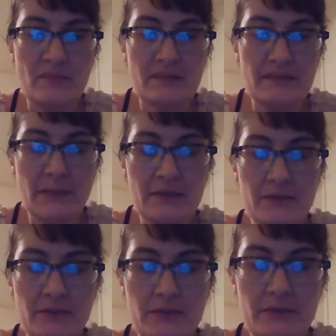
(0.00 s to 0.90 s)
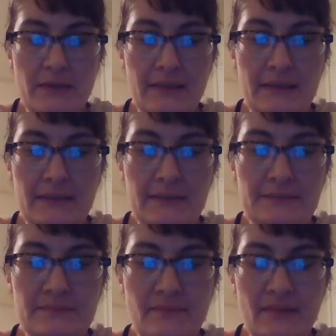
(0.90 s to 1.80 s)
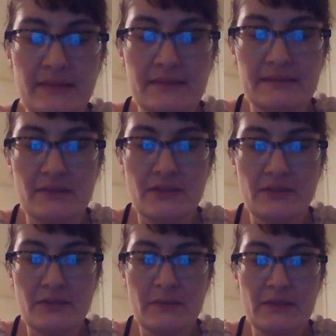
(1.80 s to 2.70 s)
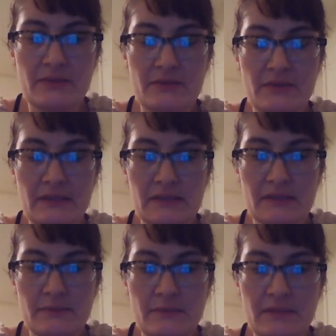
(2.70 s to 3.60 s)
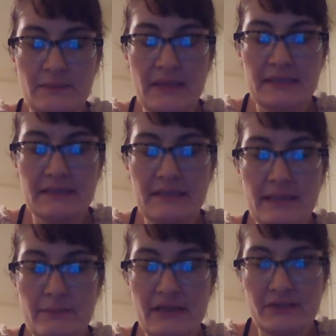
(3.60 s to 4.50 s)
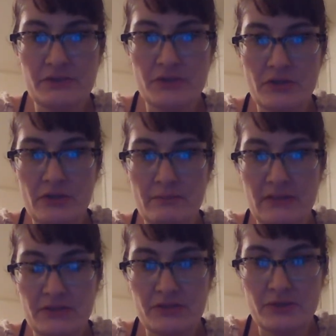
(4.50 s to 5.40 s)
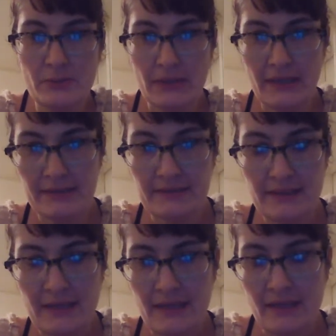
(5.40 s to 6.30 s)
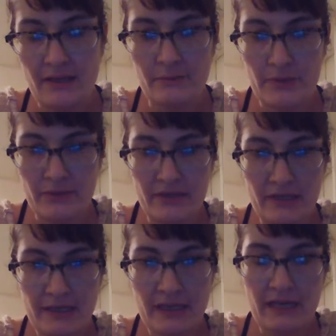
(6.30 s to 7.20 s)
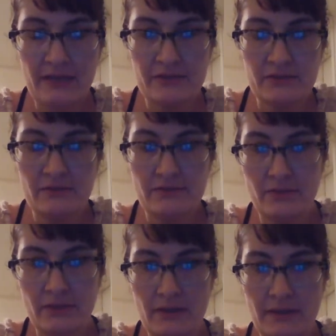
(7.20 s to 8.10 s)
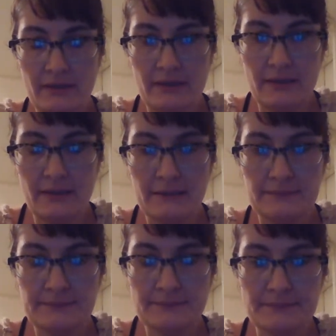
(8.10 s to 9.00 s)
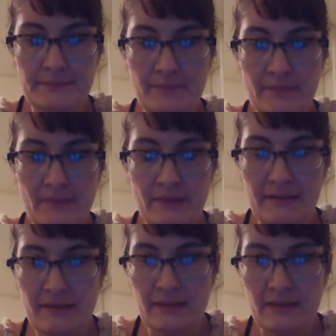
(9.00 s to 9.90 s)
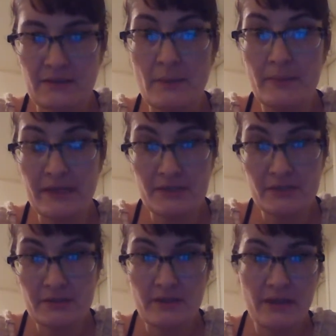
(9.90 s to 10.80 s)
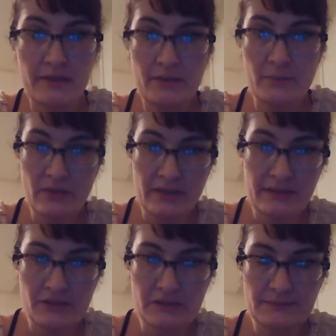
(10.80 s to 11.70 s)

tobacco uh, is can be used it's basically a messenger messenger plant purity and also for uh, domination and communication